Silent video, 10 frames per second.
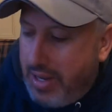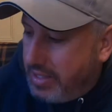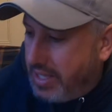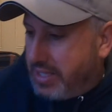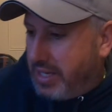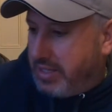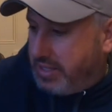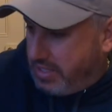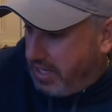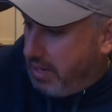So yeah, so
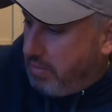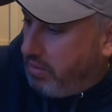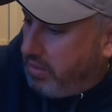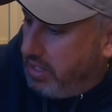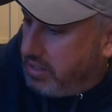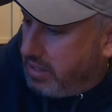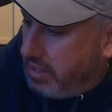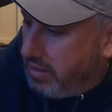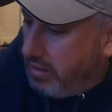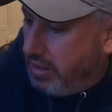it's 10 model kits that I
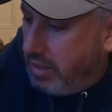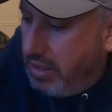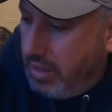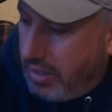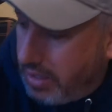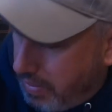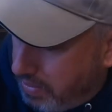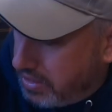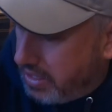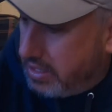got, a
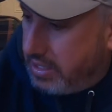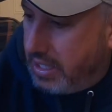couple of sets of